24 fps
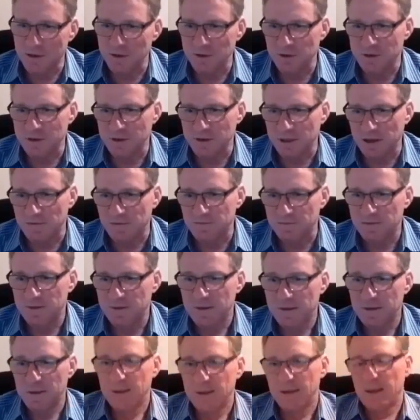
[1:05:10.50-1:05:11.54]
your stuff.
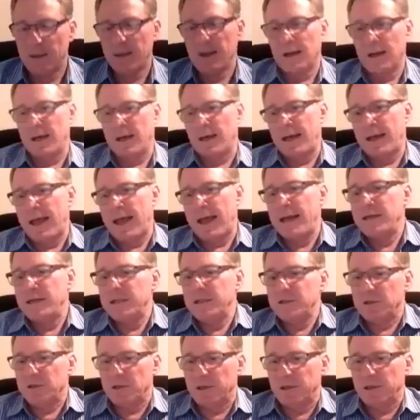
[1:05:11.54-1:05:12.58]

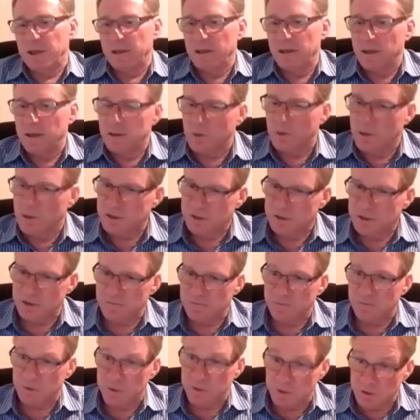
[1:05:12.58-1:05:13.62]
Andy's got another question
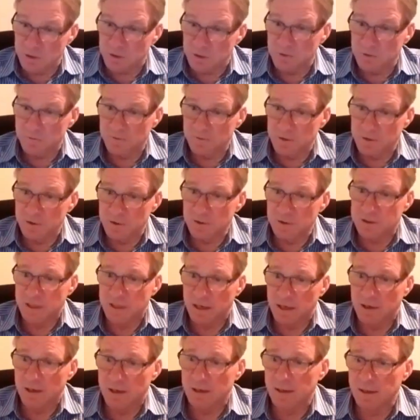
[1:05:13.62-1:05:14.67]
for you,
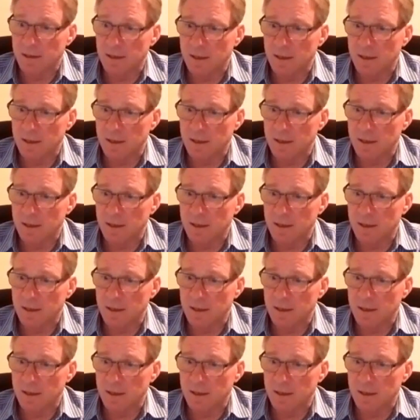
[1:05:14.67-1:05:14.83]
Sarah.